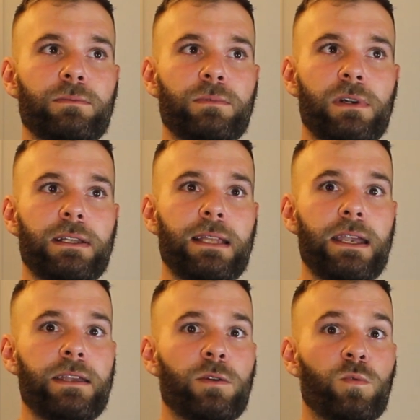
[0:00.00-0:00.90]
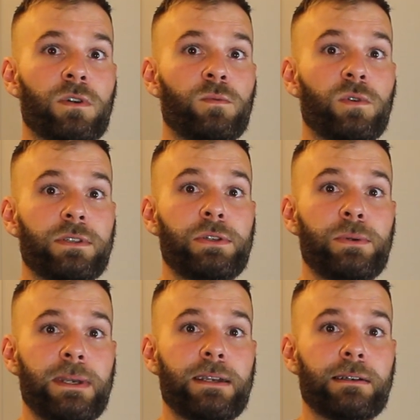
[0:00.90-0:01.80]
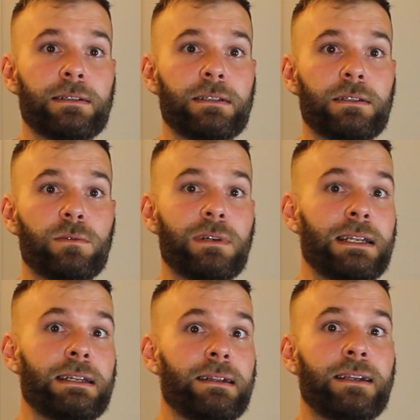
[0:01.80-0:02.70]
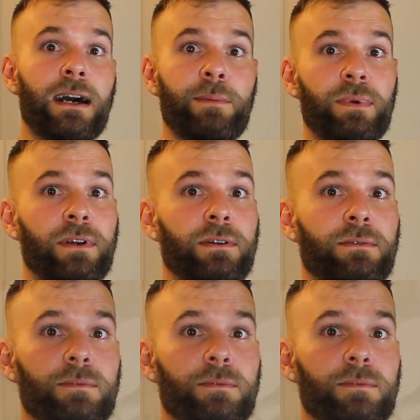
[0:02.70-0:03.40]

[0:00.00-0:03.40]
We're at the heat of World War II here. We needed copper.